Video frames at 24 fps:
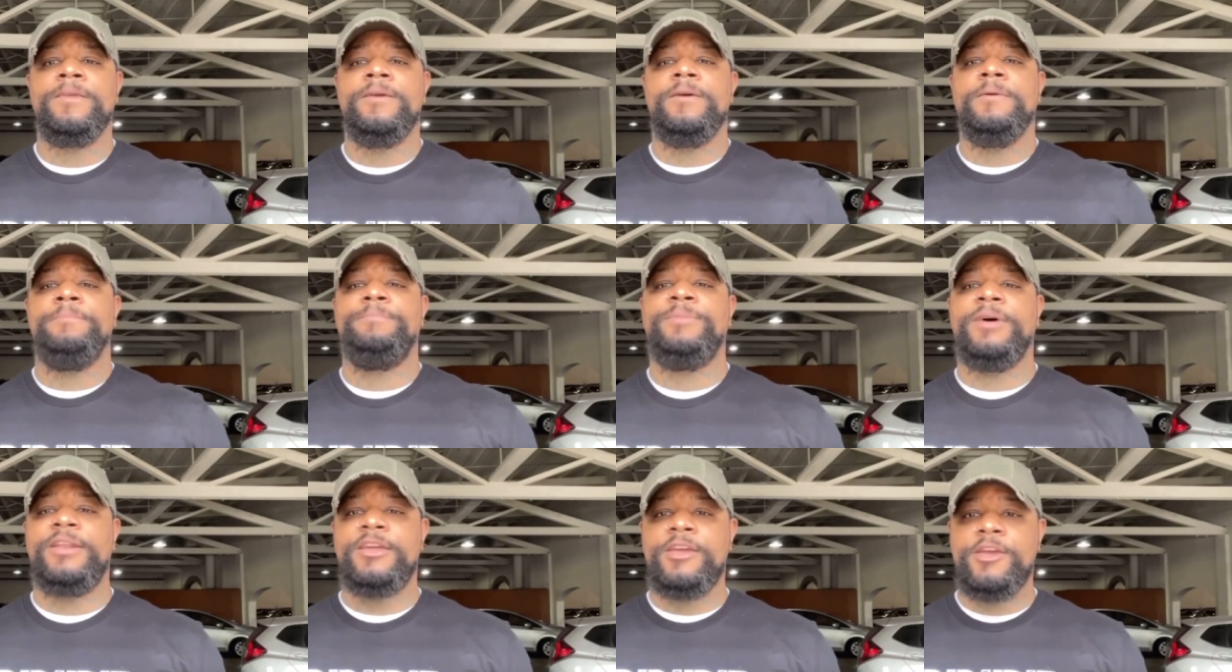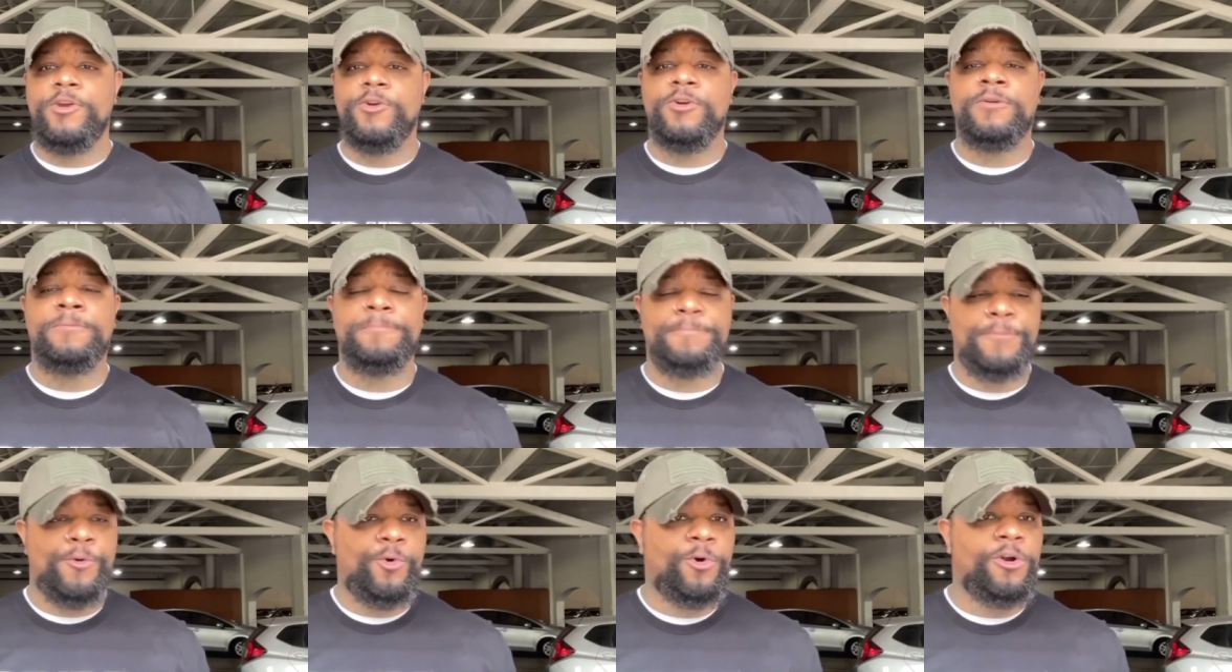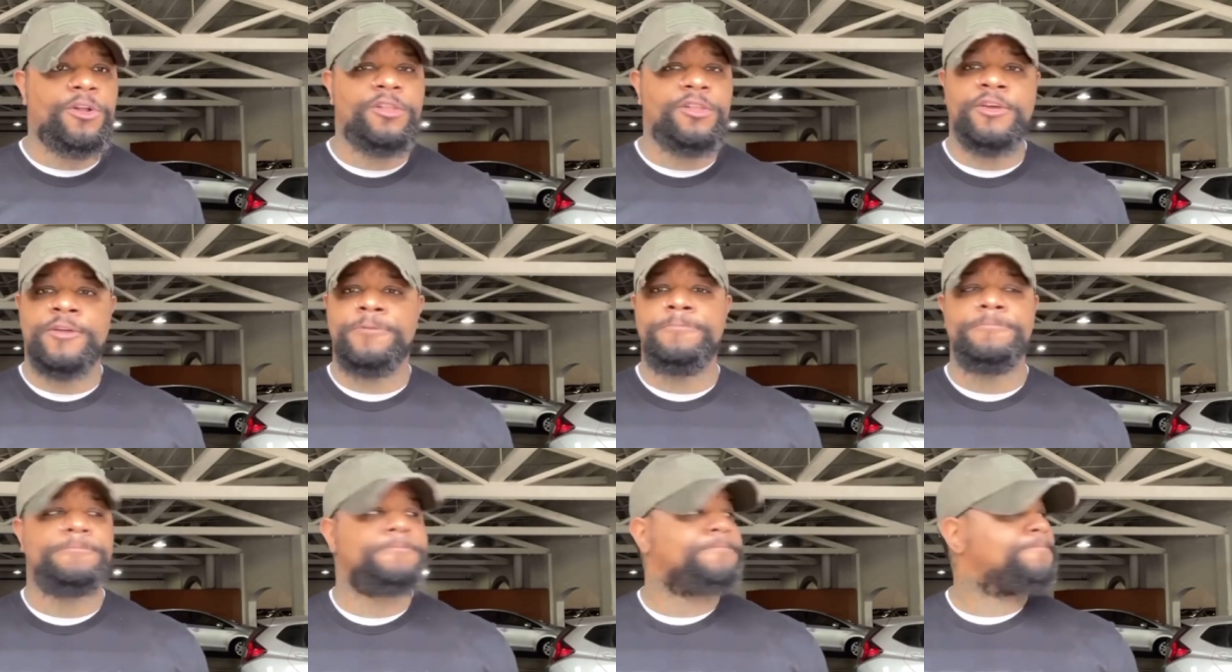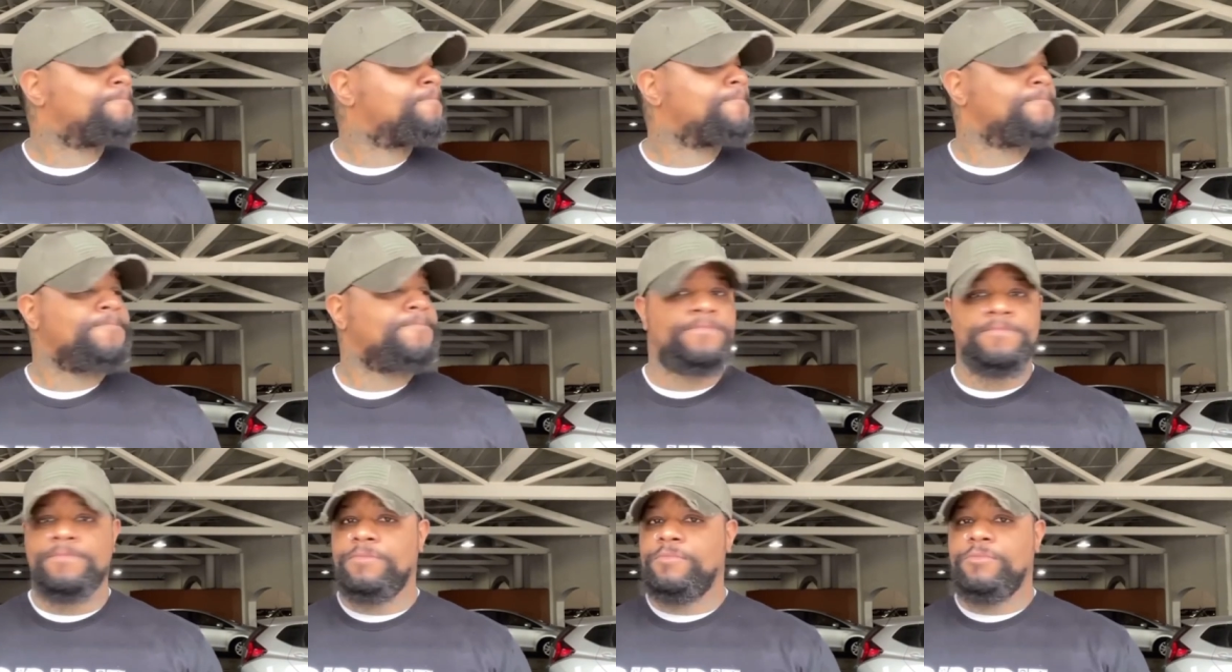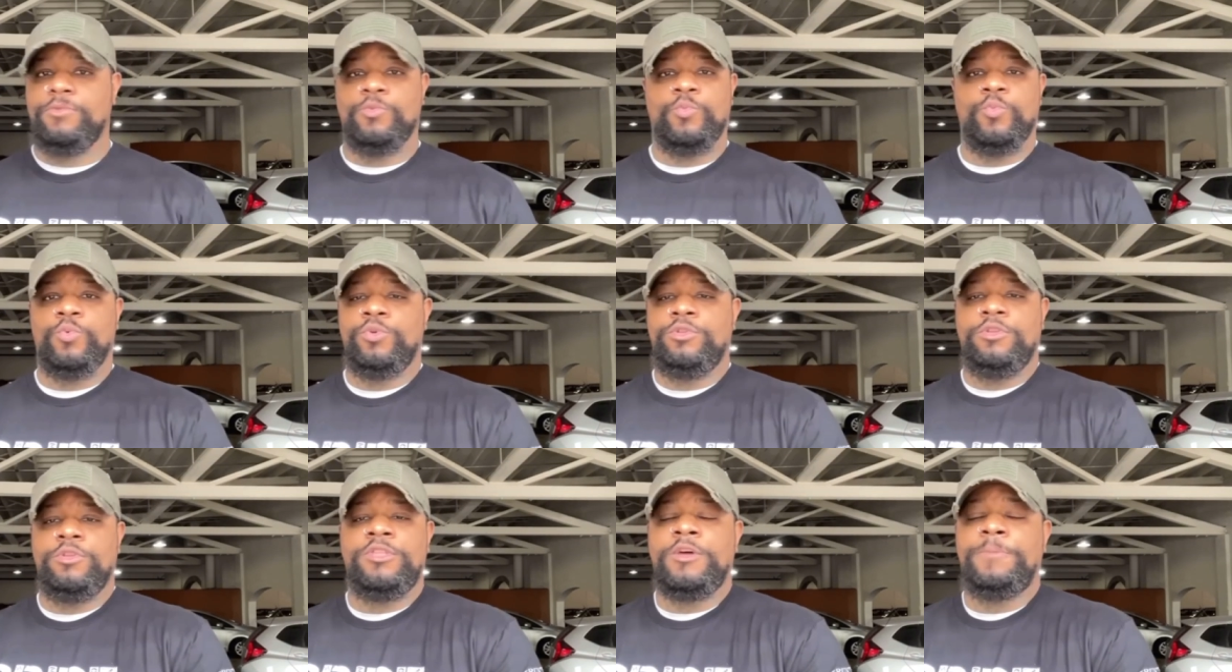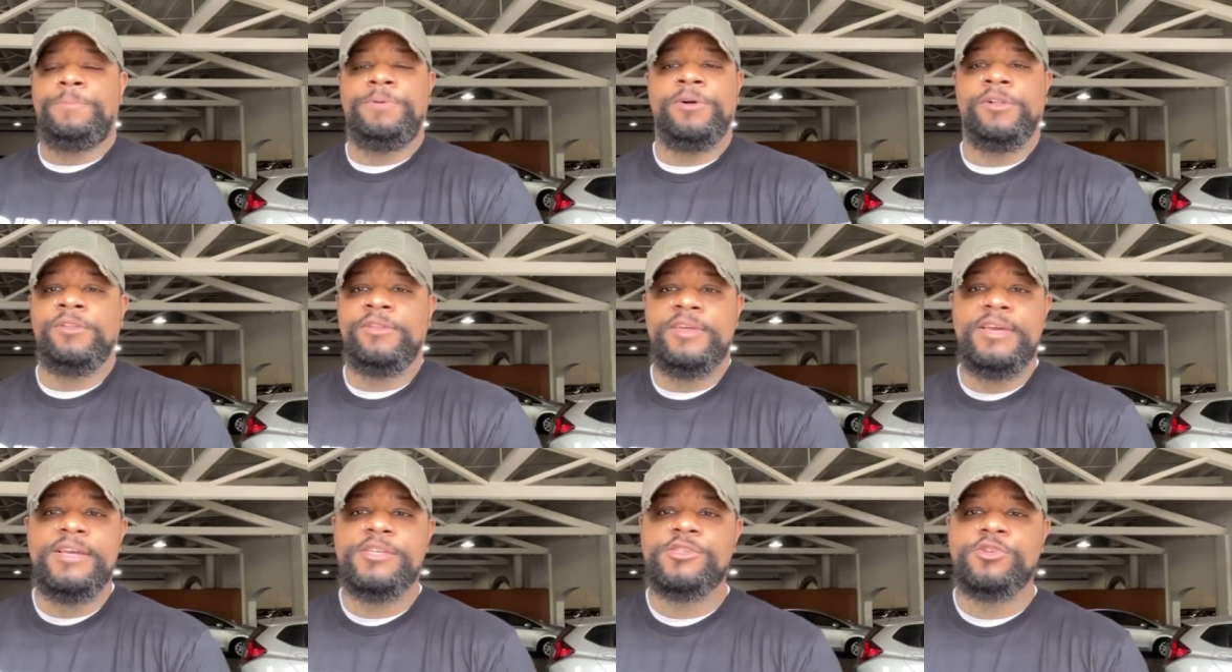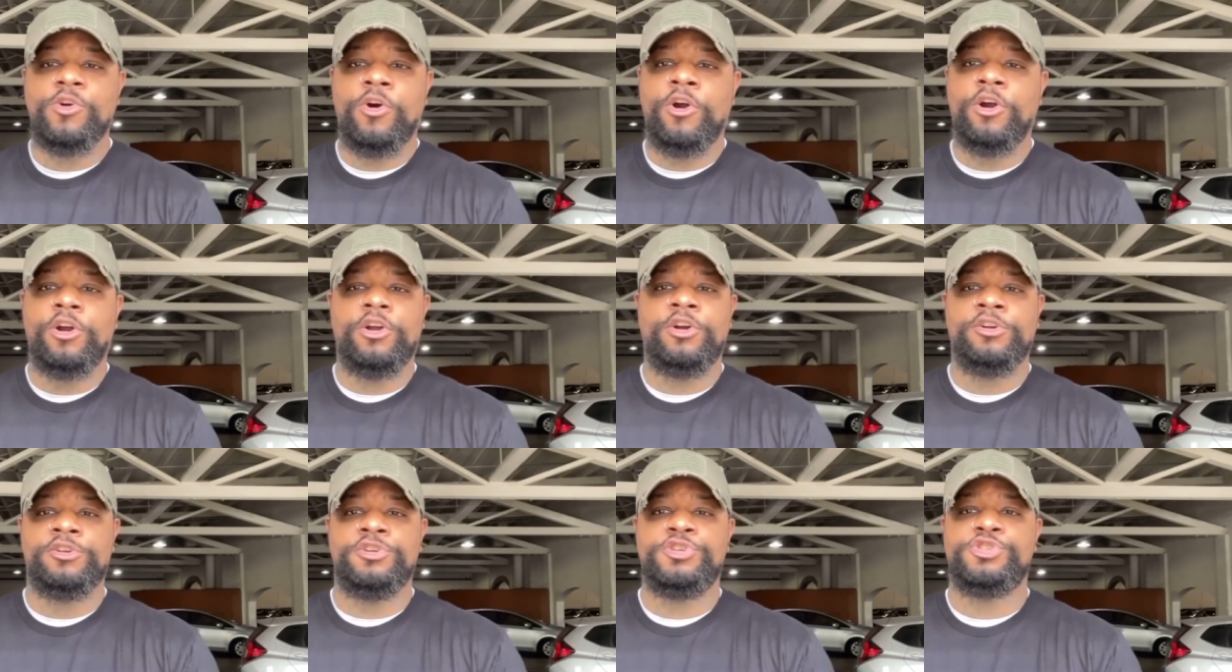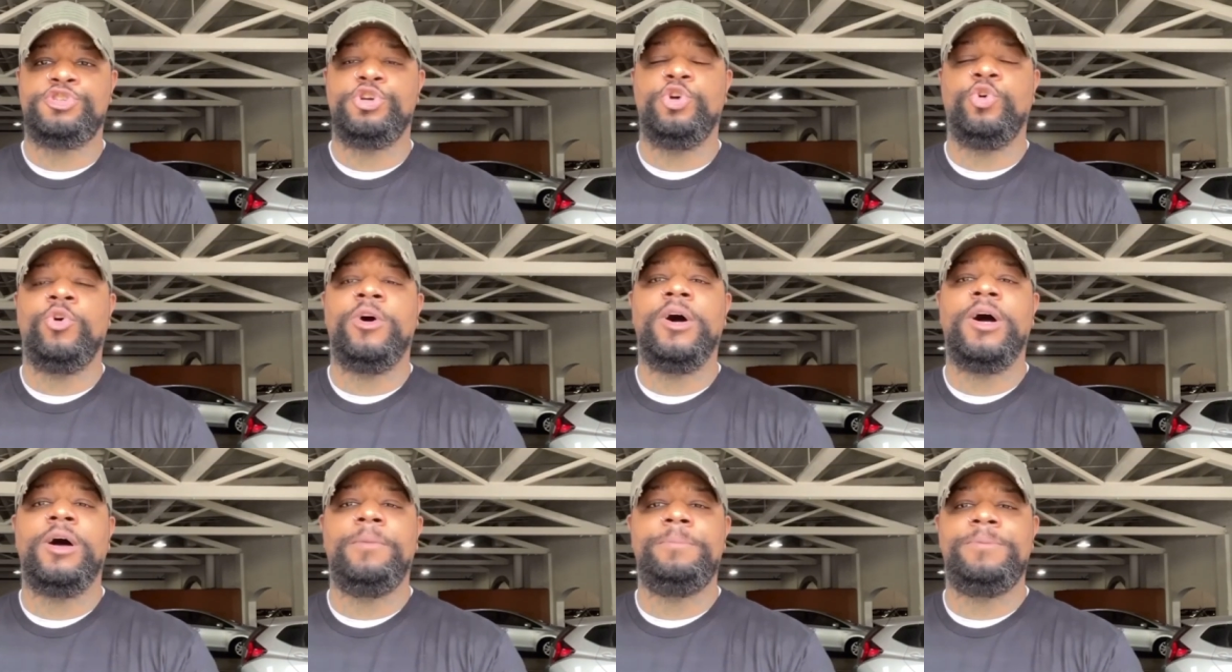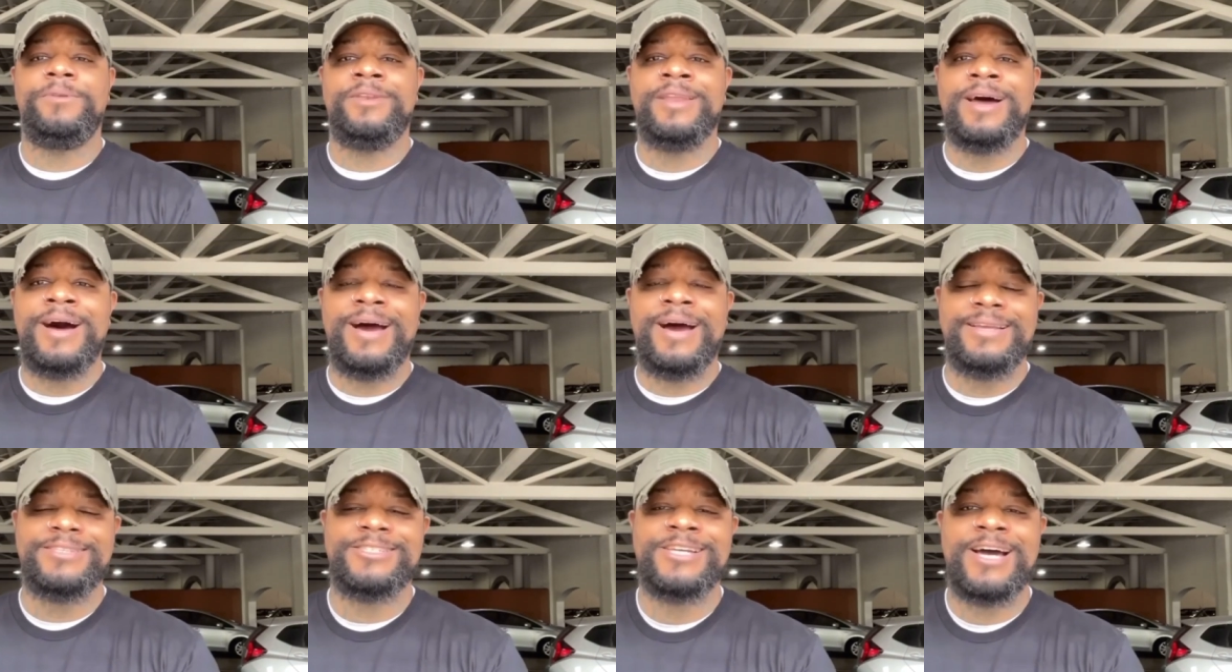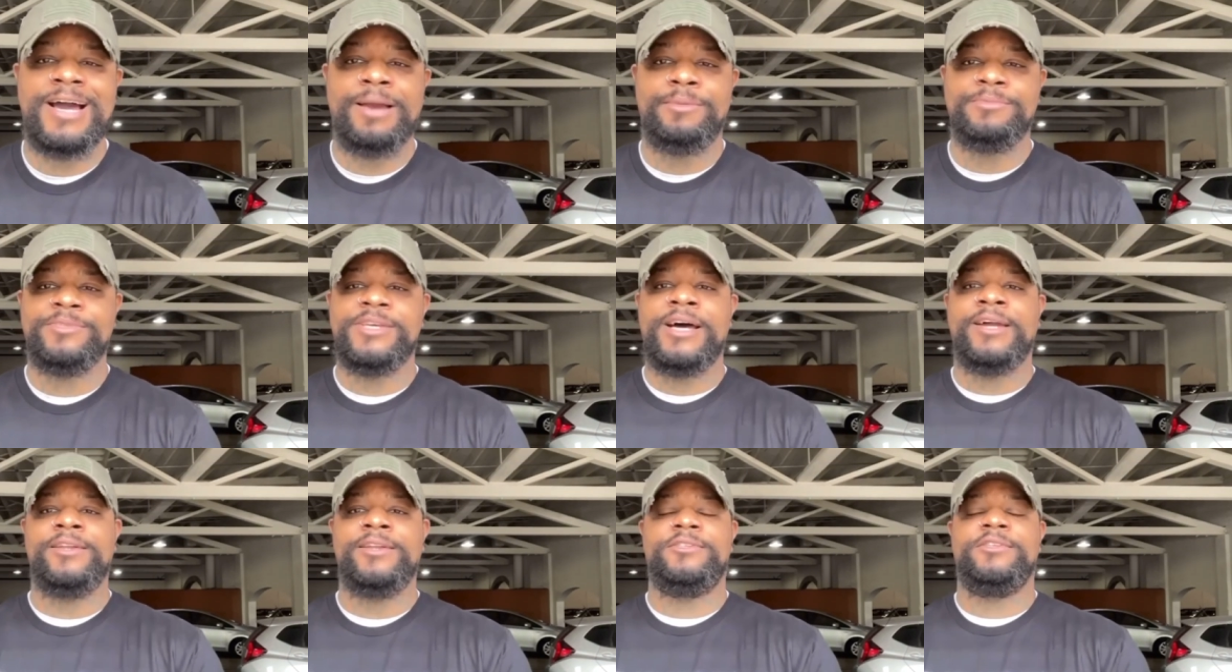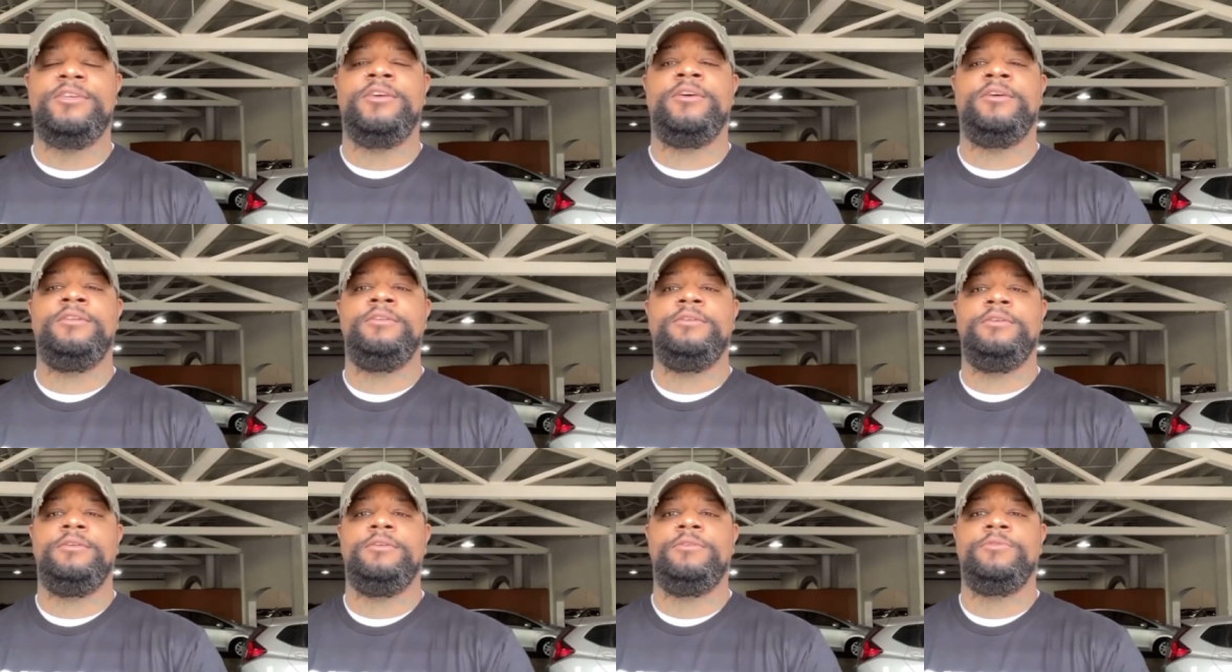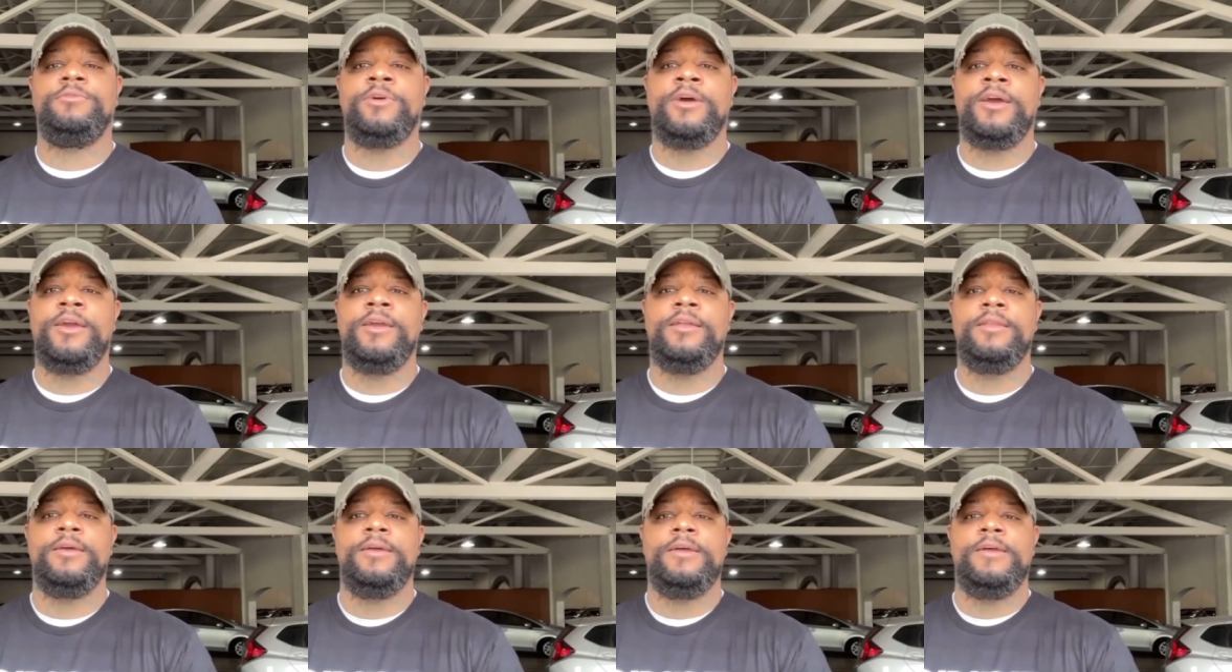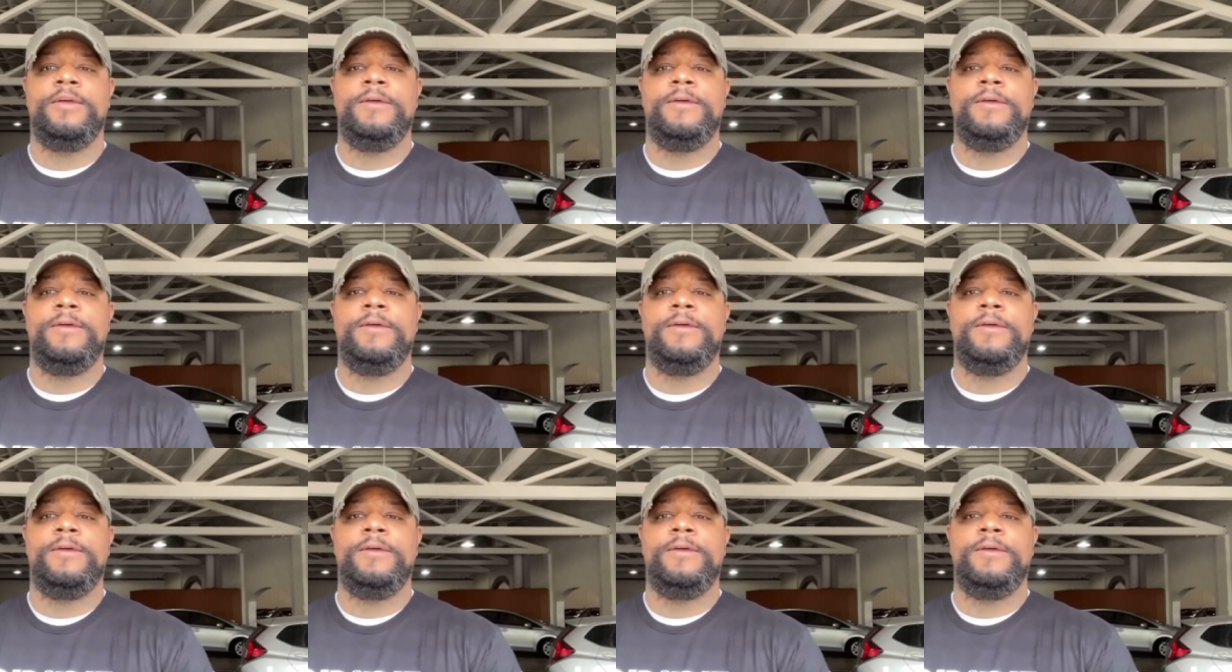But here in Portland, the police aren't going to show up nine times out of 10, right?